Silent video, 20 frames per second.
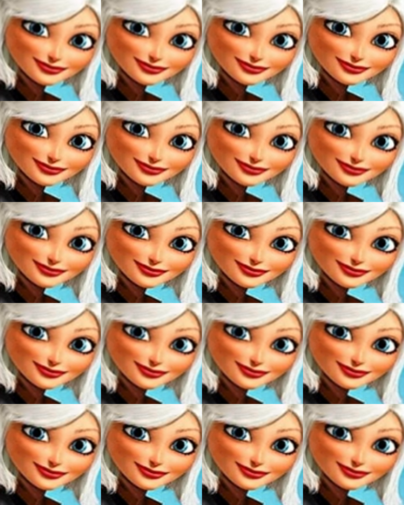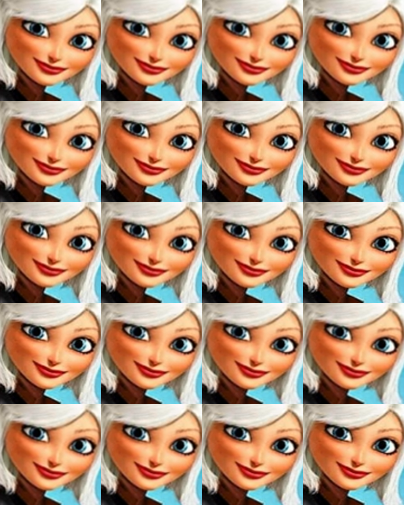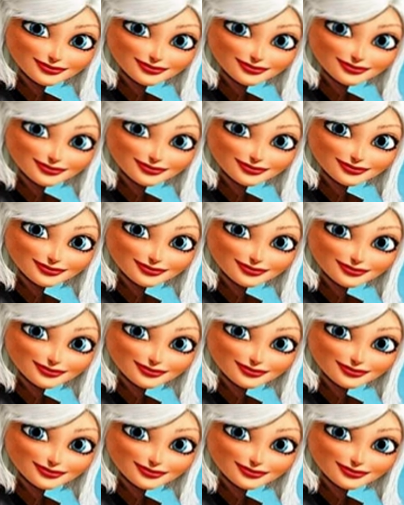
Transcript: Nobody speaks.